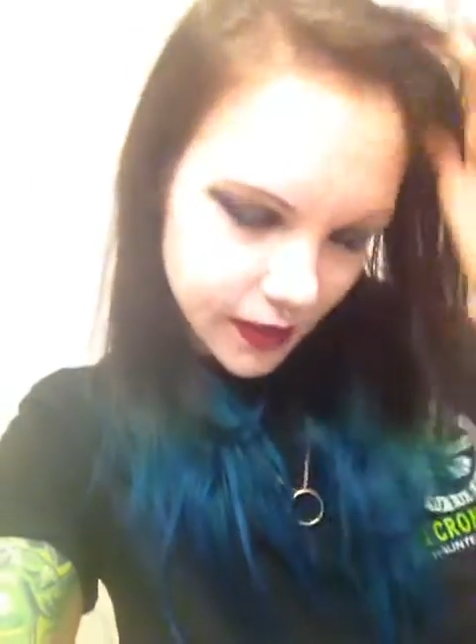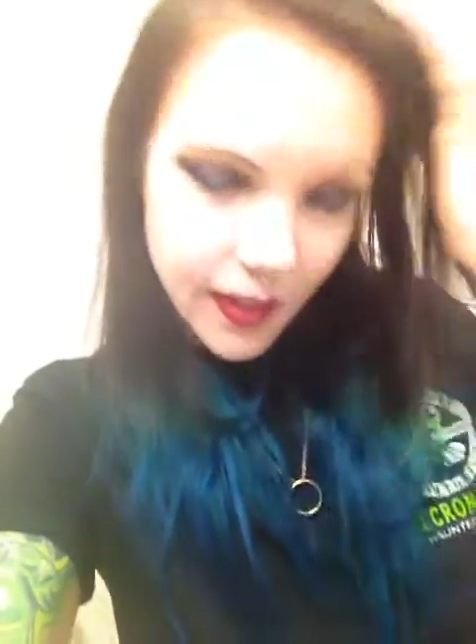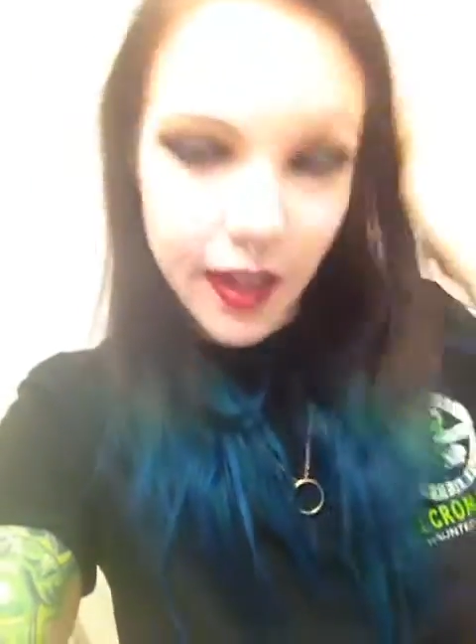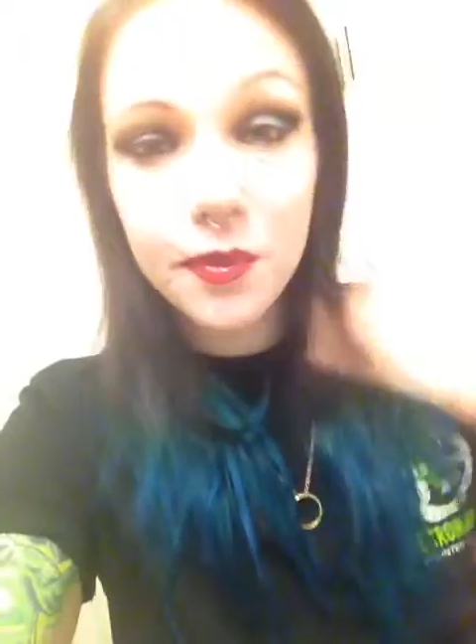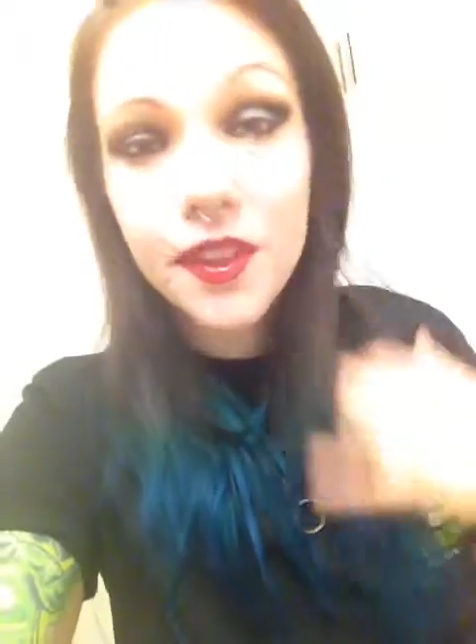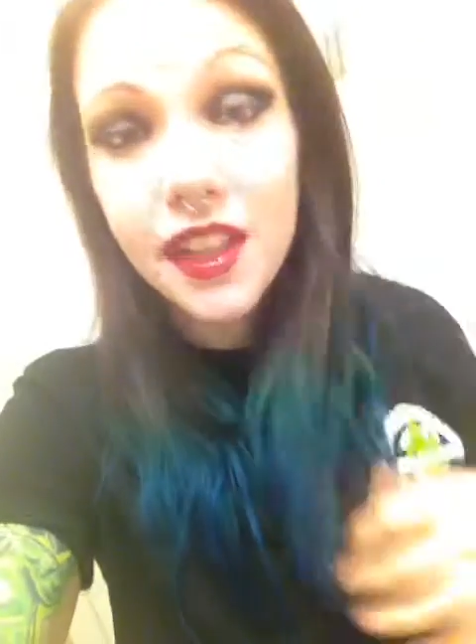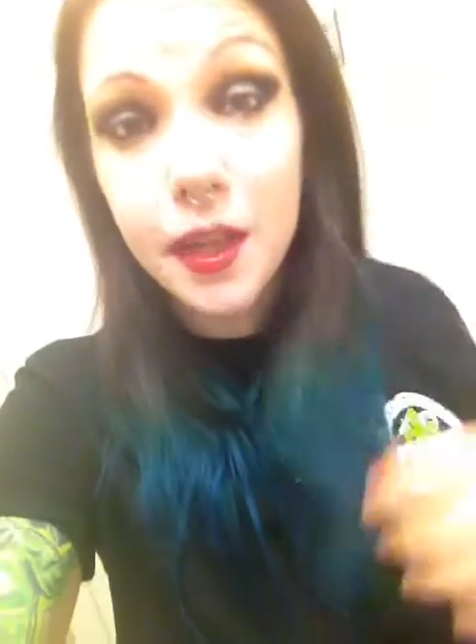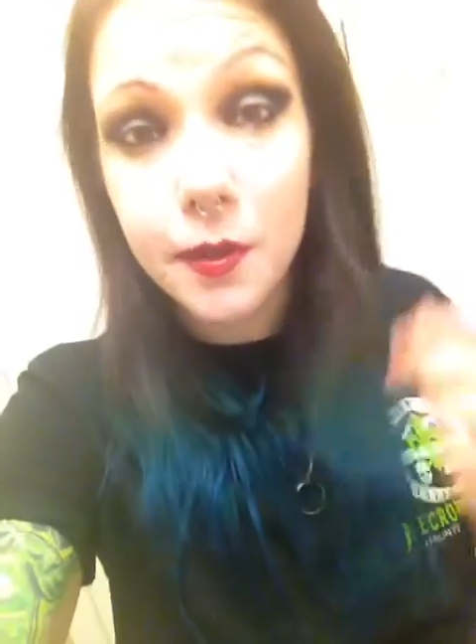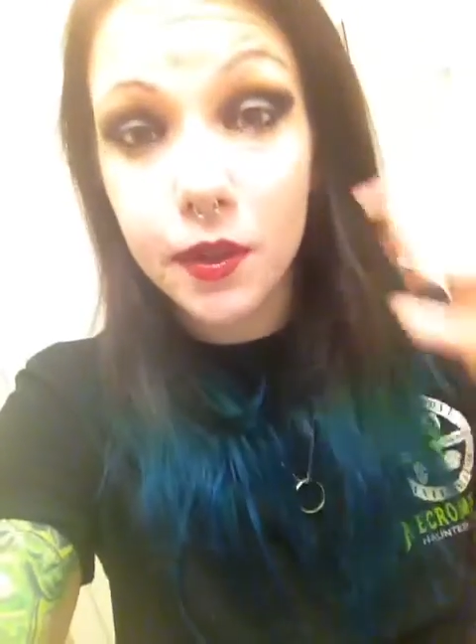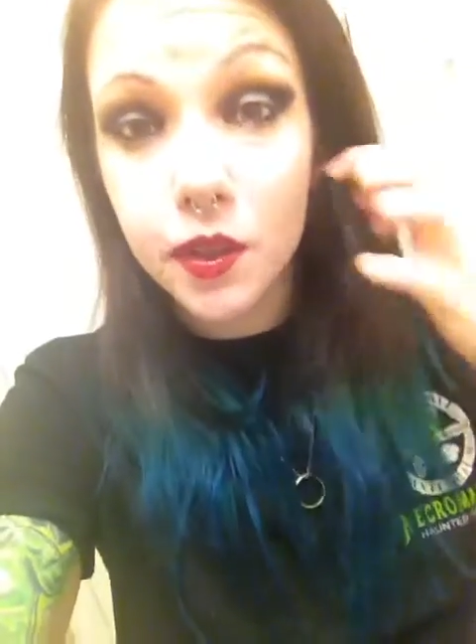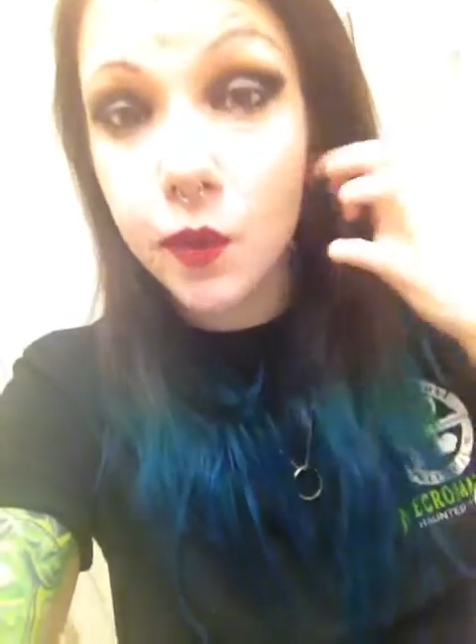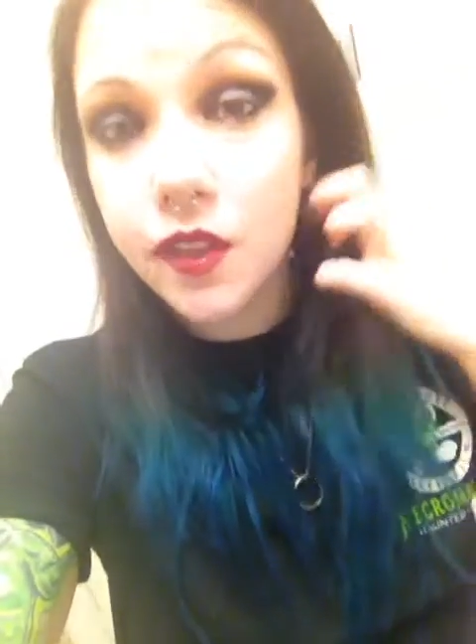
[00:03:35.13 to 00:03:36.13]
I'm thinking
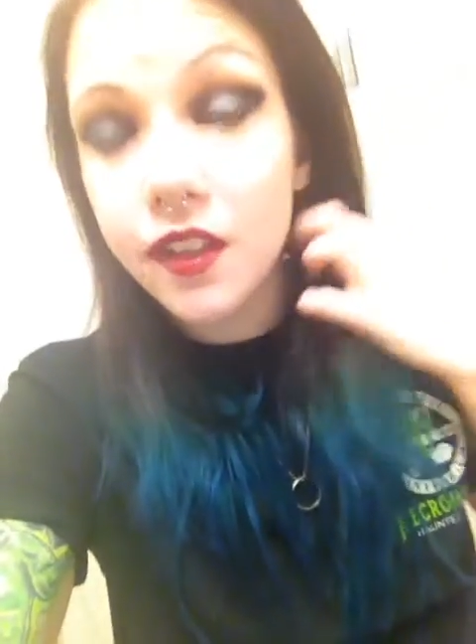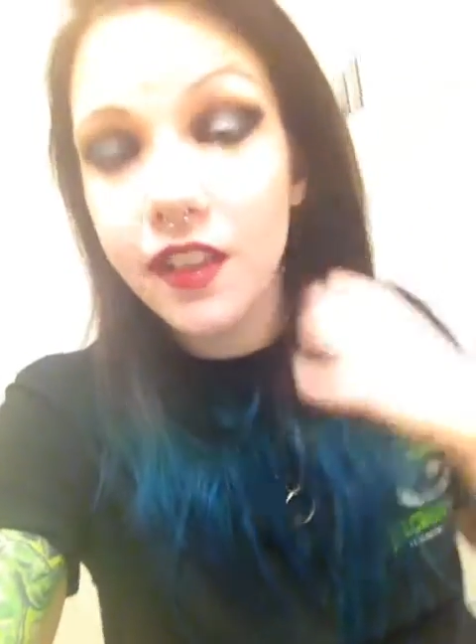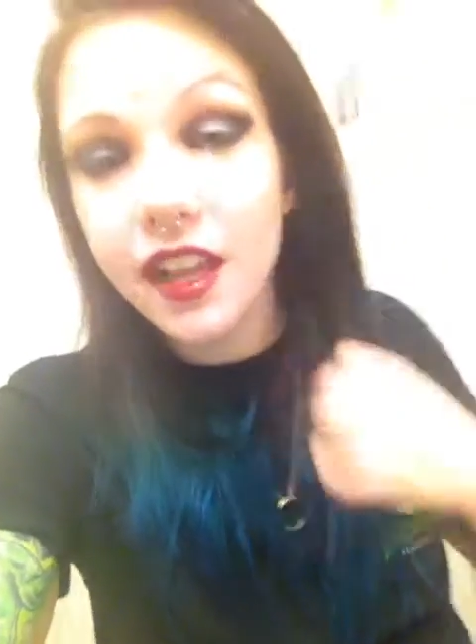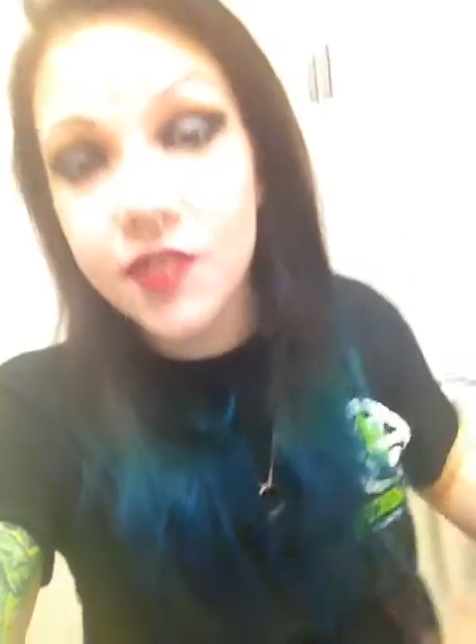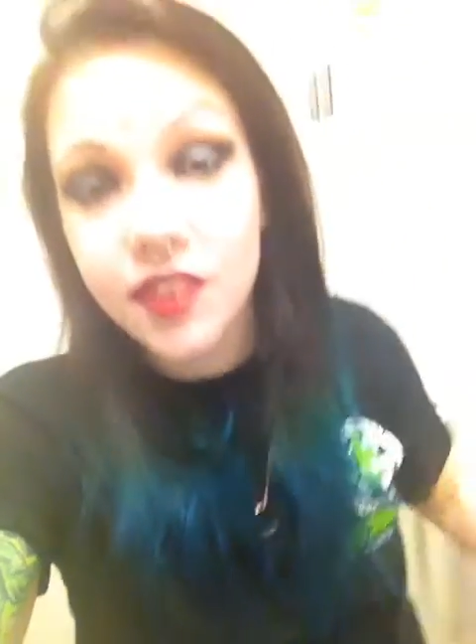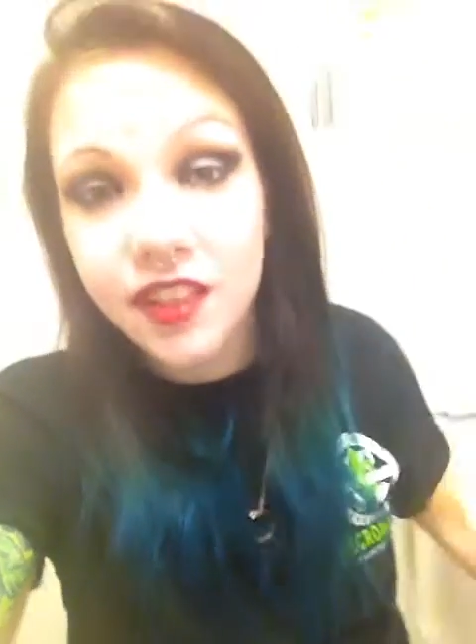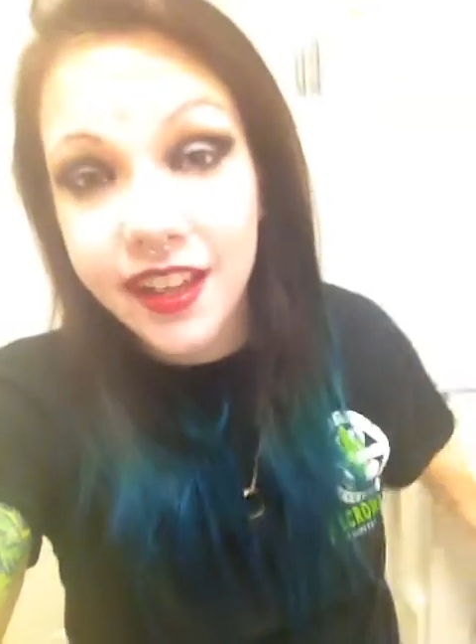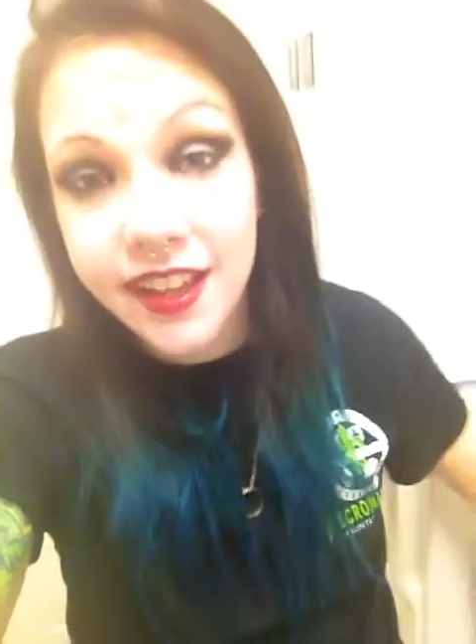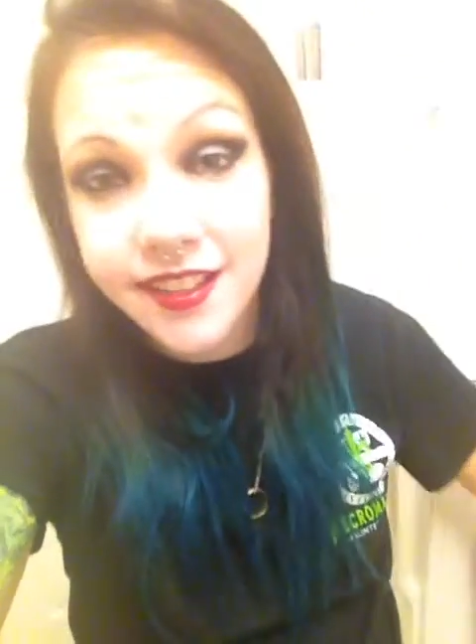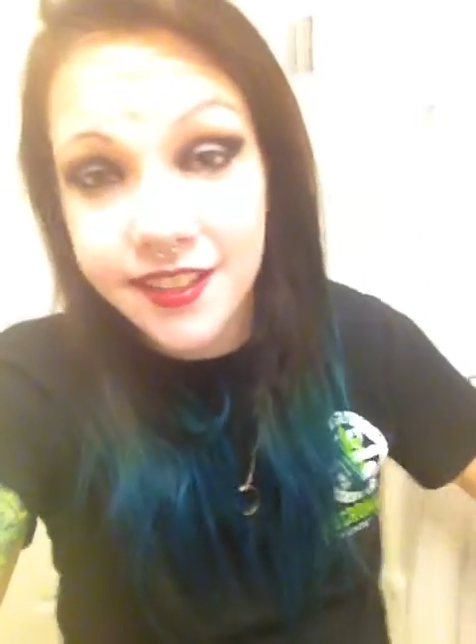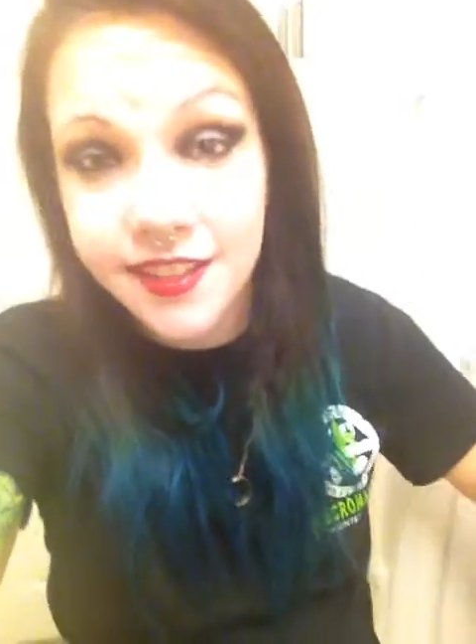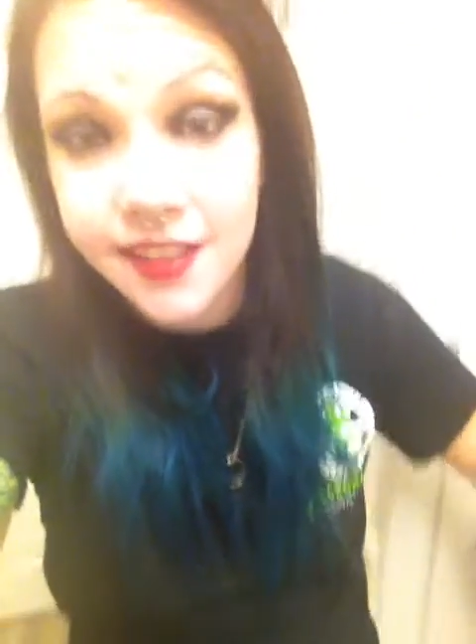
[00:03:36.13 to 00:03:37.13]
about doing a live
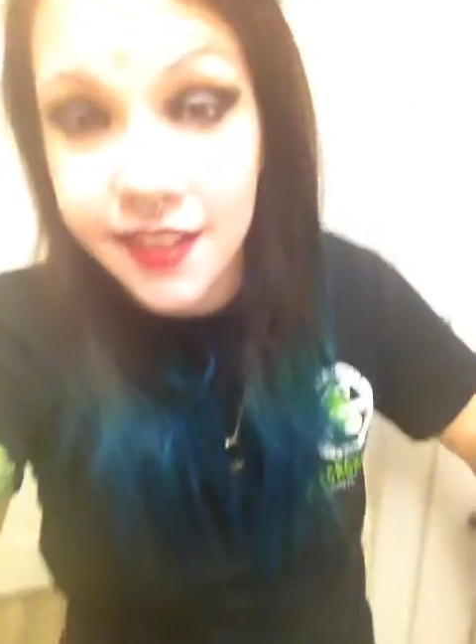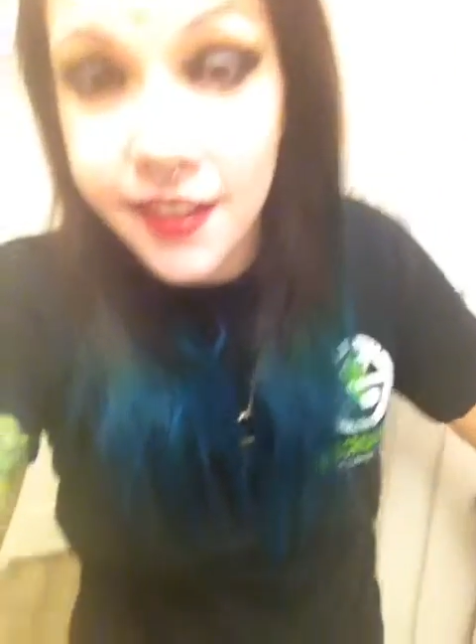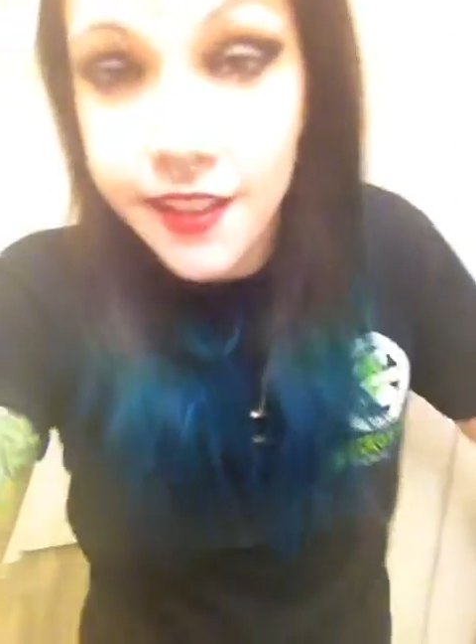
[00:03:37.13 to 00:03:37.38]
class.